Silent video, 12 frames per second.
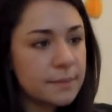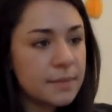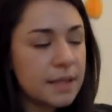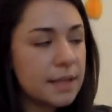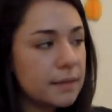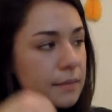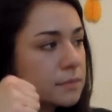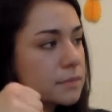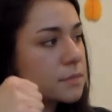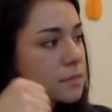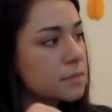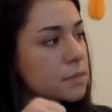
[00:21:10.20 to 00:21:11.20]
Something.
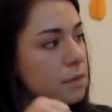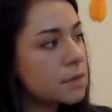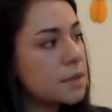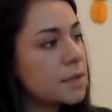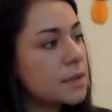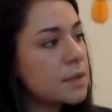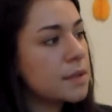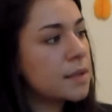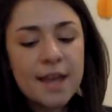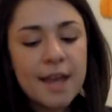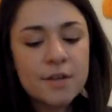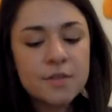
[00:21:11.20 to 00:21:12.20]

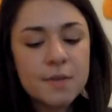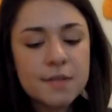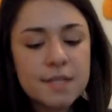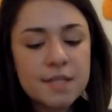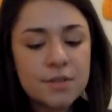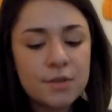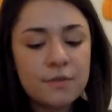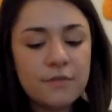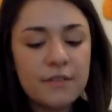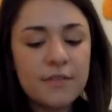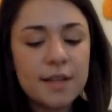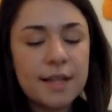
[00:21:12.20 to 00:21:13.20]
I also listen to
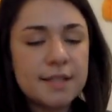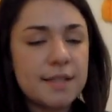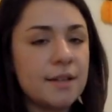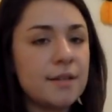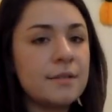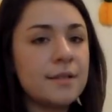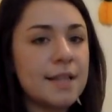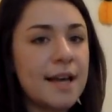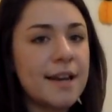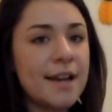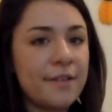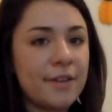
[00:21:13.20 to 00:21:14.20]
Viva Latino a
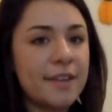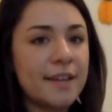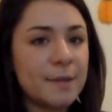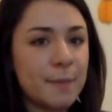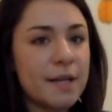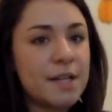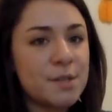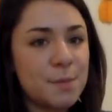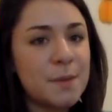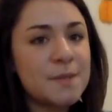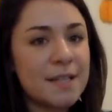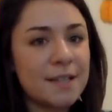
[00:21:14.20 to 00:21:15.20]
lot. I really like Spanish
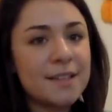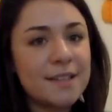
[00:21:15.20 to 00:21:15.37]
music.